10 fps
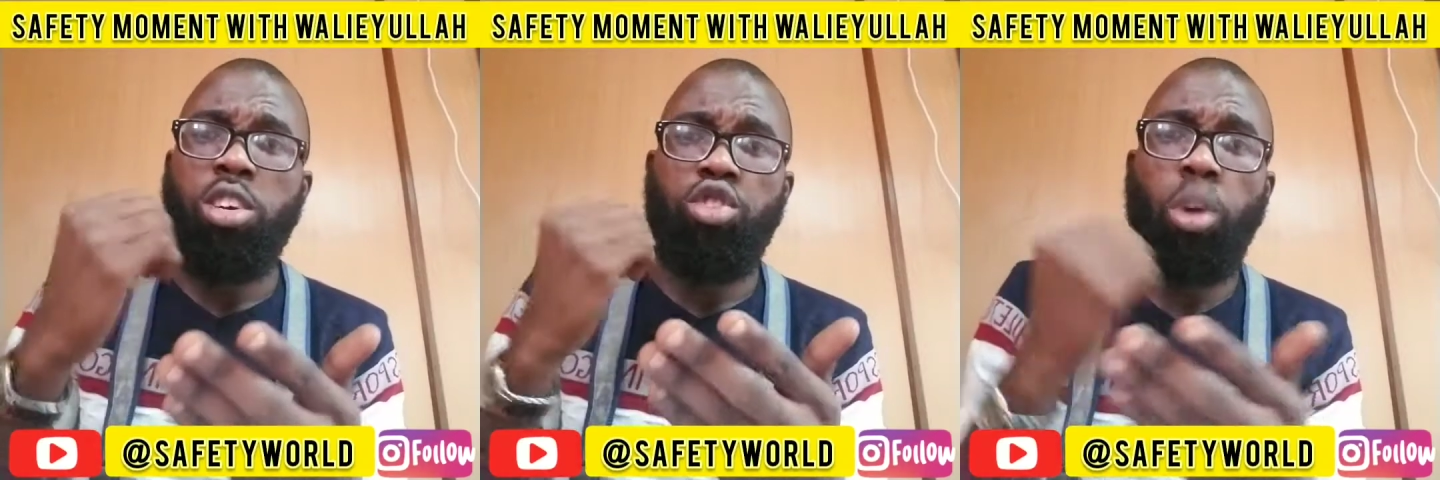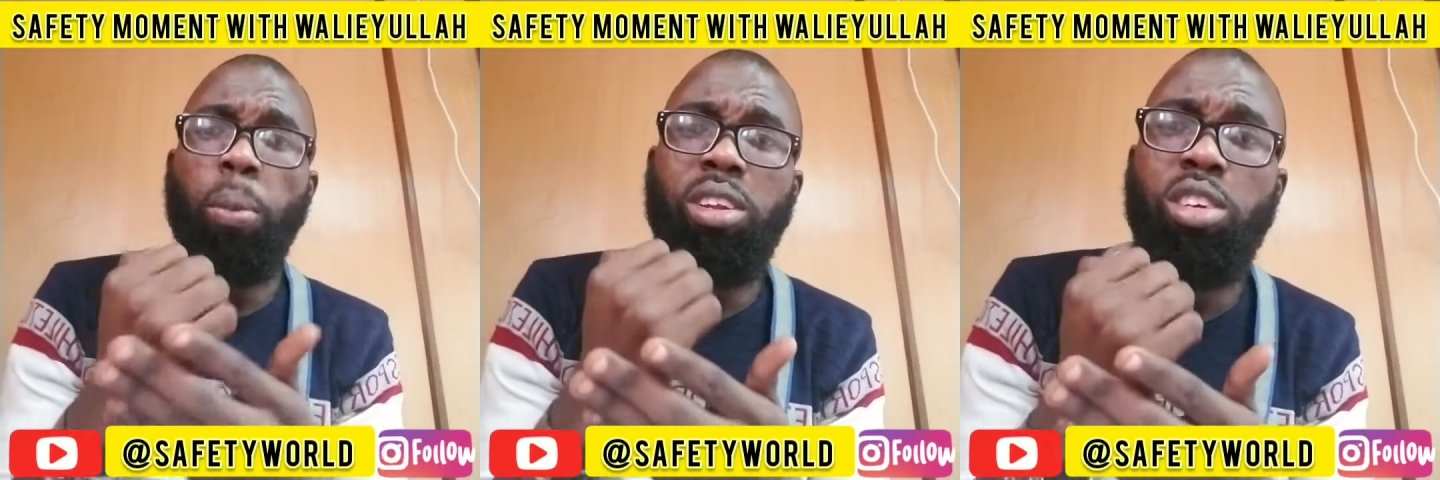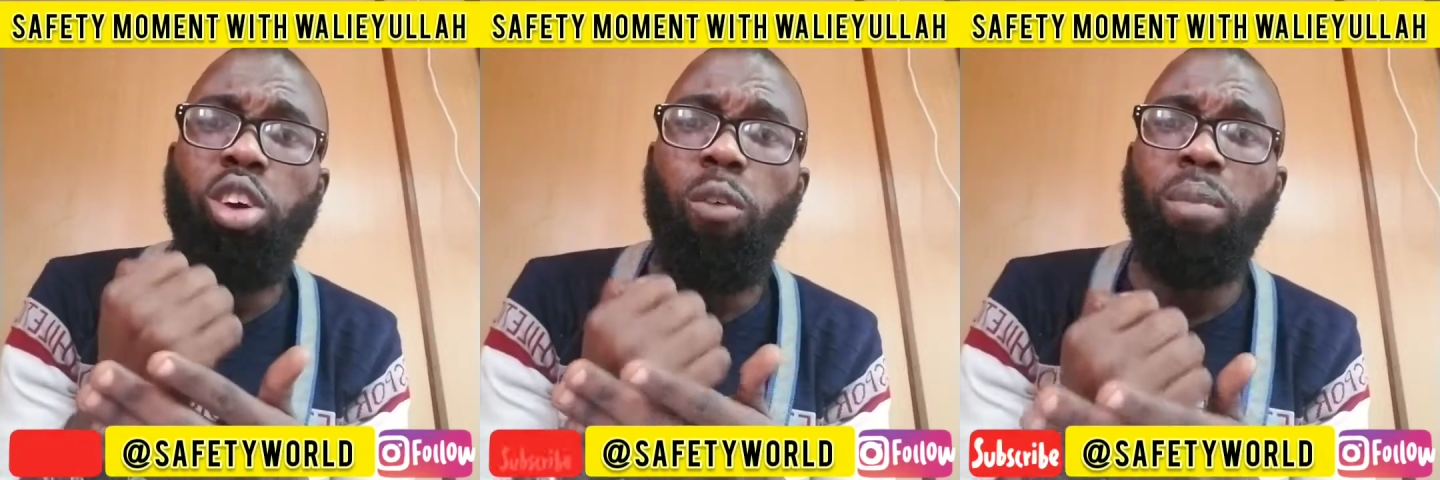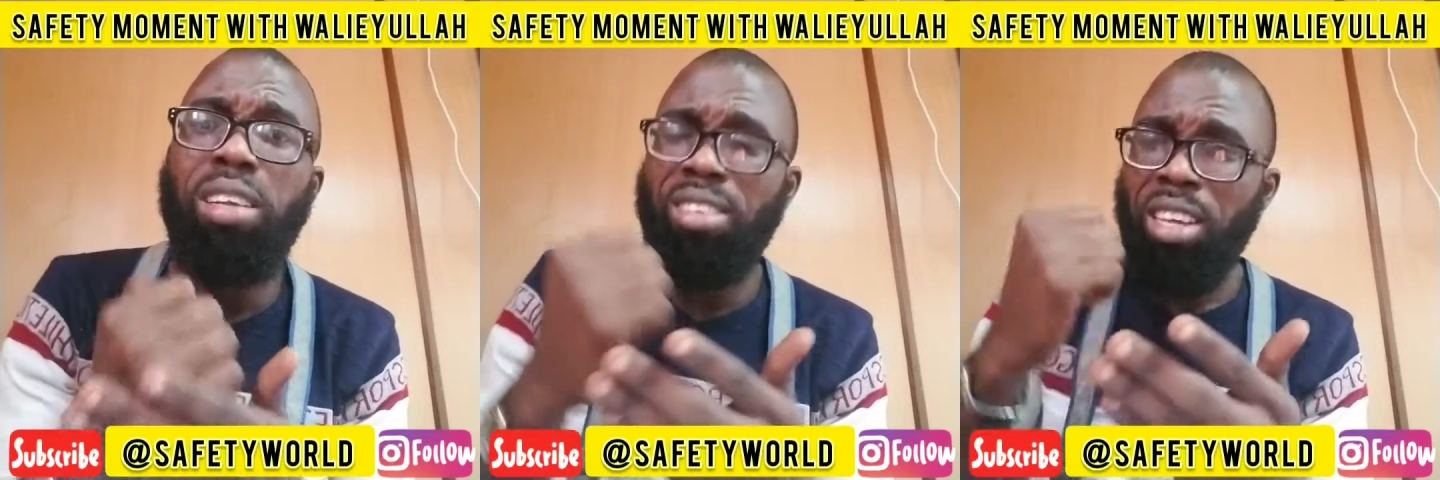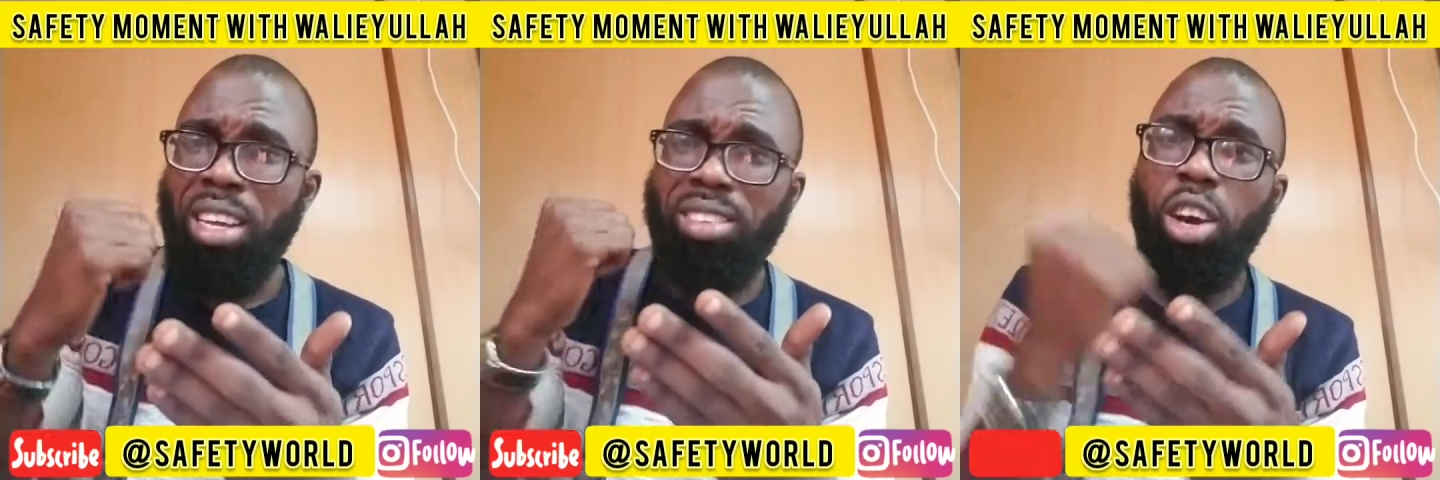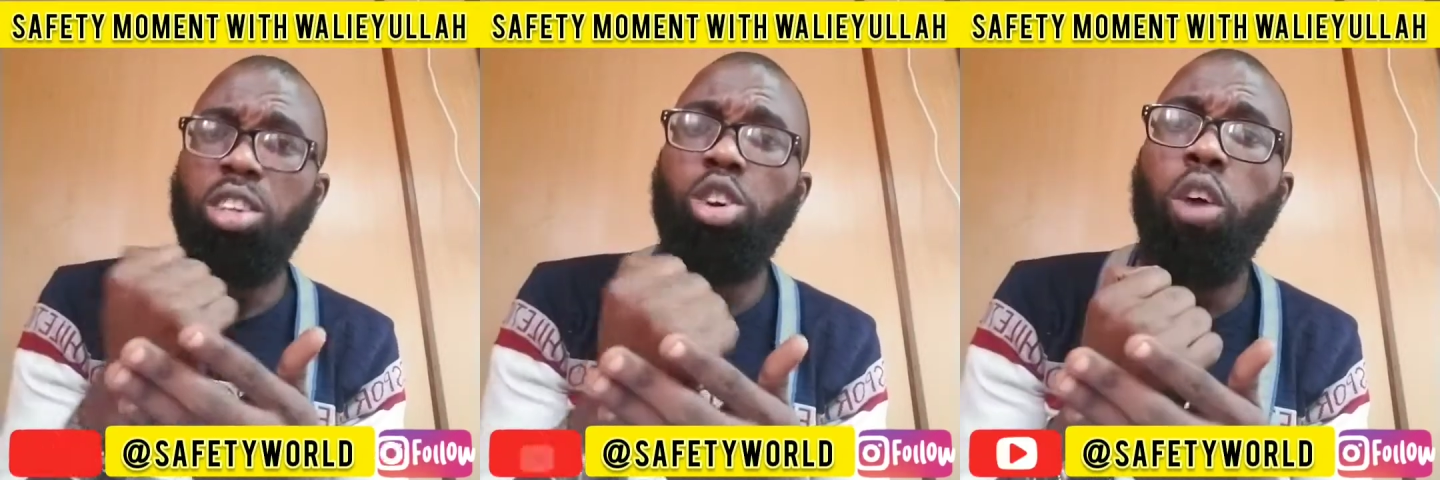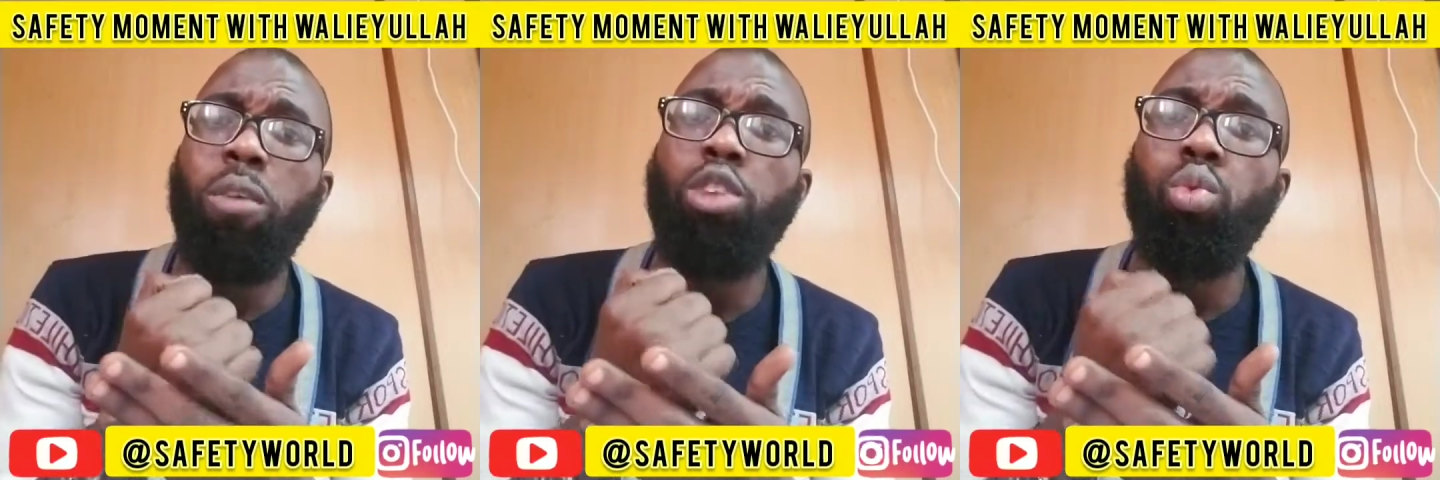support the government Tell the
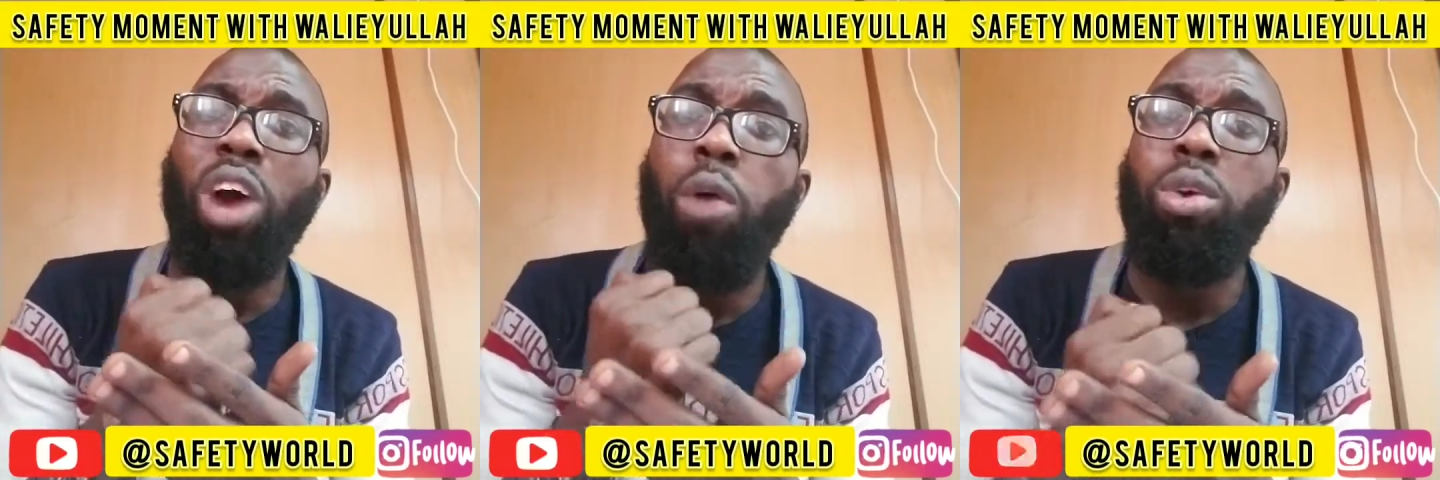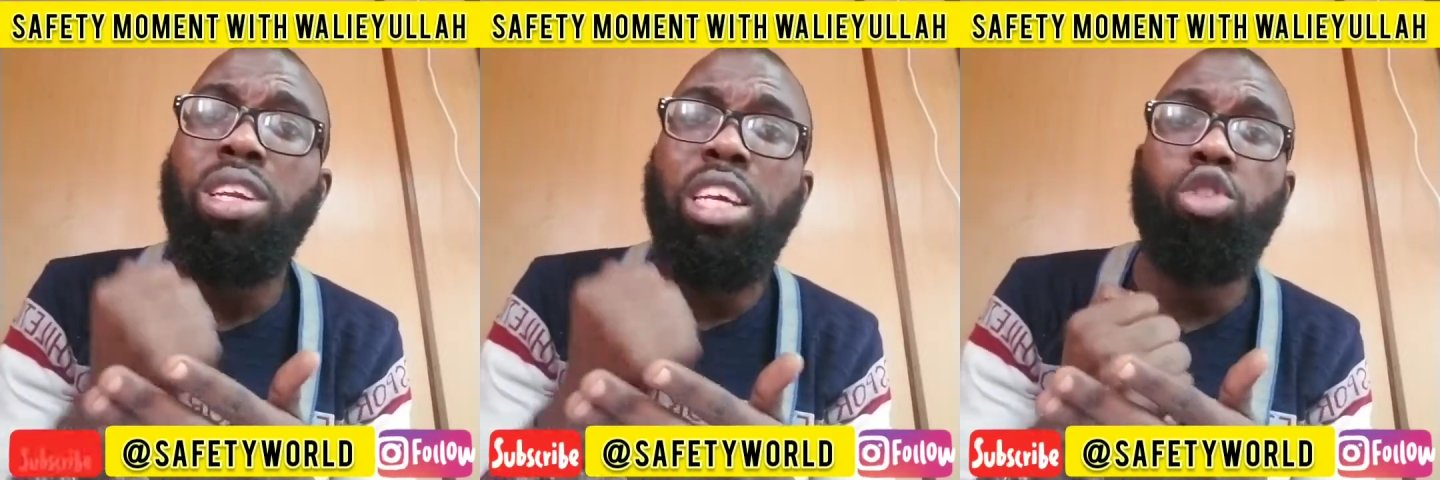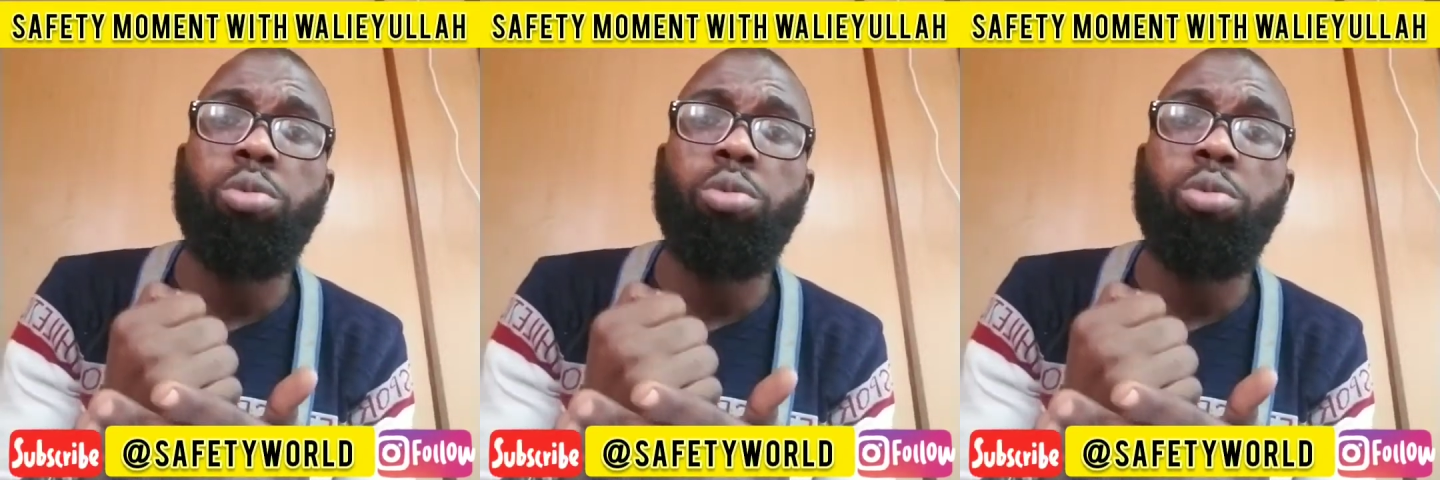government why we need